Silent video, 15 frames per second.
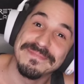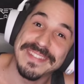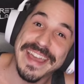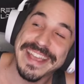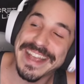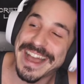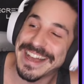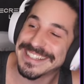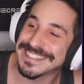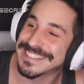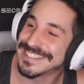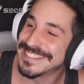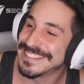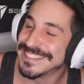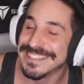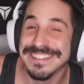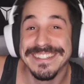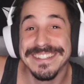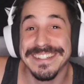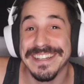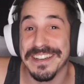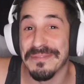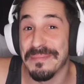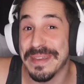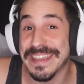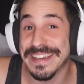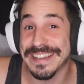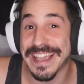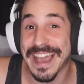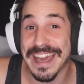Hey, guys. Me
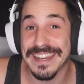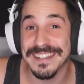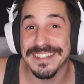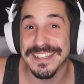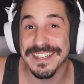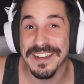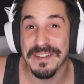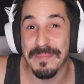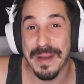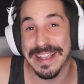again. My